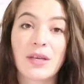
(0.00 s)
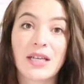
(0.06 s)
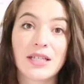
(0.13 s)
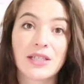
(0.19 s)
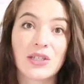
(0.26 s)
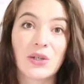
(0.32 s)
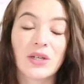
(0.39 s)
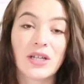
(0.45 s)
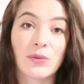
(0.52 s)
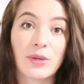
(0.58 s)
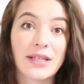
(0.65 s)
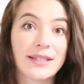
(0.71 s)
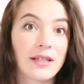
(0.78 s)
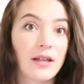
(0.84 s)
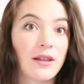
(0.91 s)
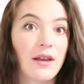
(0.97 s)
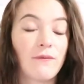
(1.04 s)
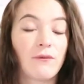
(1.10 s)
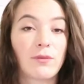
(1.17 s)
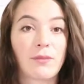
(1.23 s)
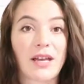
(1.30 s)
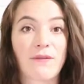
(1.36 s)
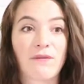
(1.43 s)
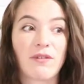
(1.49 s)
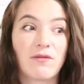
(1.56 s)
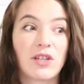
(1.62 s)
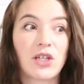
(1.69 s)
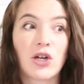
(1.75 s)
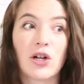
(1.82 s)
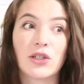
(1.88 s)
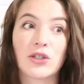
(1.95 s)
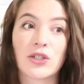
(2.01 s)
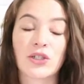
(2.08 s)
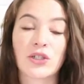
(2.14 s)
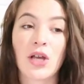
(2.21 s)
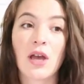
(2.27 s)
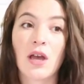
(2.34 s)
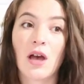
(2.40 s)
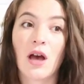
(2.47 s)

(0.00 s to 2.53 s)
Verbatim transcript: because you could resell them from like $50